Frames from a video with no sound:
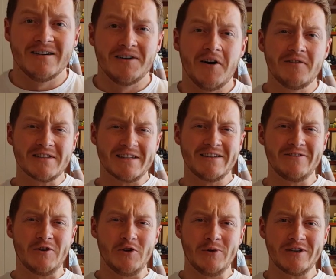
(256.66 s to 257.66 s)
Obviously a
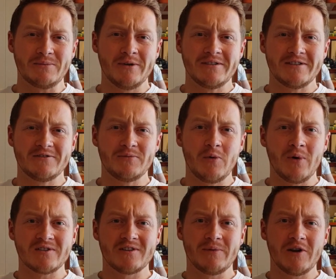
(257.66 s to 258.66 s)
few new experiences for me
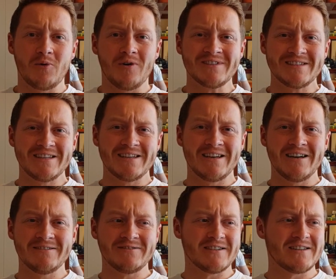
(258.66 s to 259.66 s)
once I've been in quarantine
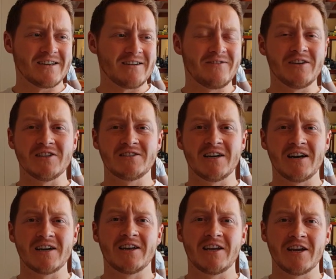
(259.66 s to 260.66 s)
life. I think I finished
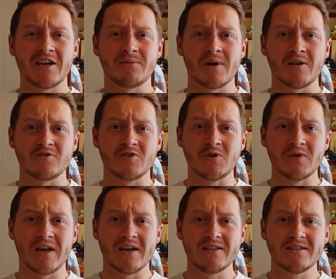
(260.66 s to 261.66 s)
Tiger King in about 2
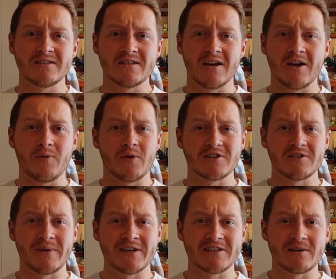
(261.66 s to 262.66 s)
days once I
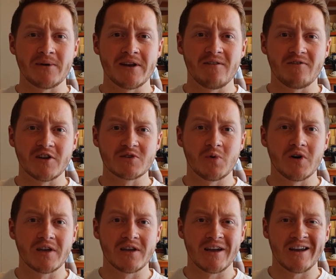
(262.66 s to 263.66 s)
managed to get my Netflix
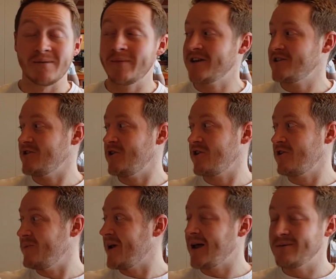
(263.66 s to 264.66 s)
working, and I managed to hook
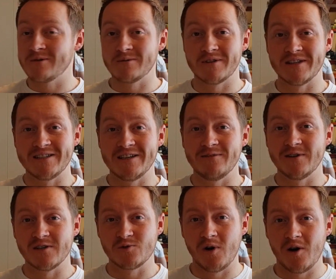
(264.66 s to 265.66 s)
up my laptop to the TV
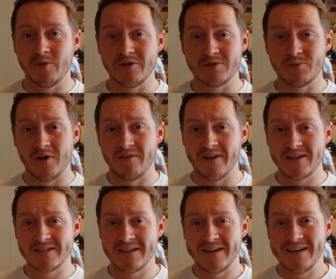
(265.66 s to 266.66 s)
as well, which is
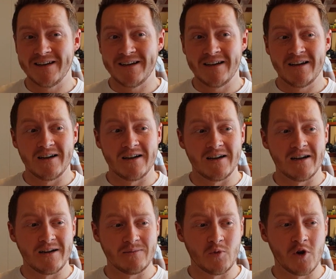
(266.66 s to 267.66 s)
perfect.
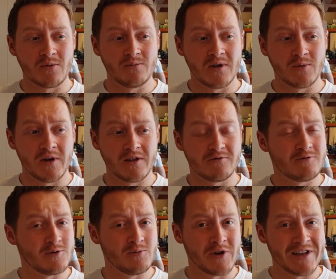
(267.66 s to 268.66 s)
I'm working my way
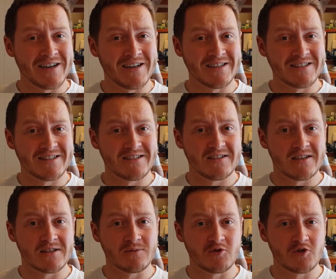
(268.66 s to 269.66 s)
through Money Heist,
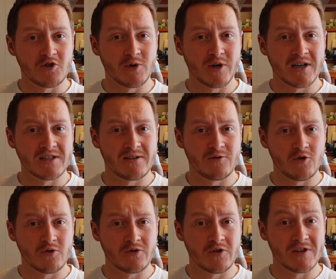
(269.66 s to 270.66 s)
as I'm sure you guys have all
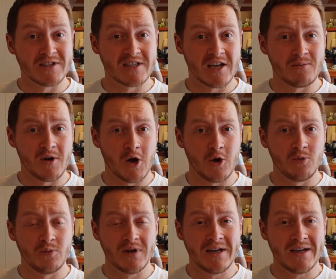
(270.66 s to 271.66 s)
done the same at home,